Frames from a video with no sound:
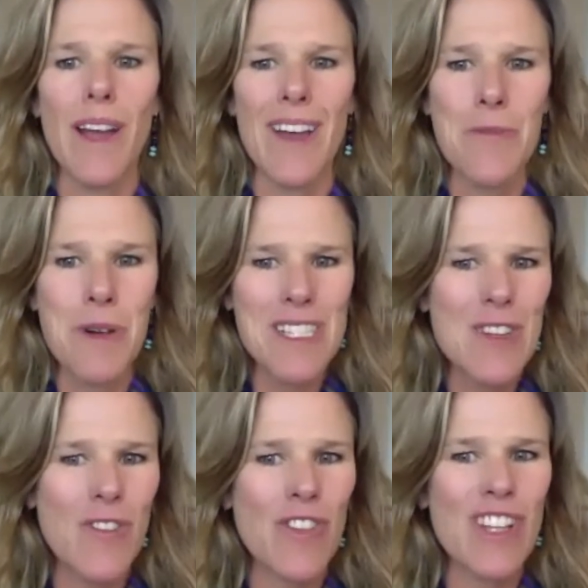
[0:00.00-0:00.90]
And what does
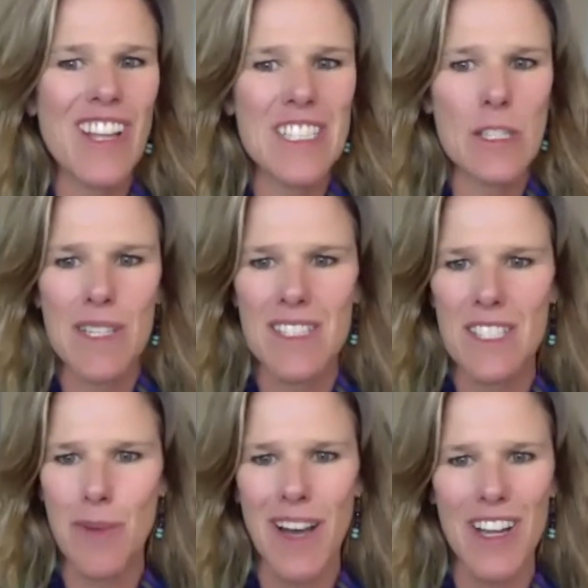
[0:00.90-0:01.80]
it feel like to be
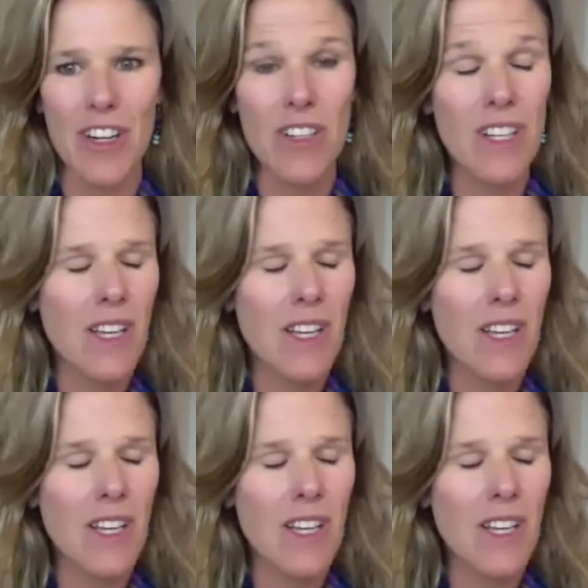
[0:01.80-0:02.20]
inspired?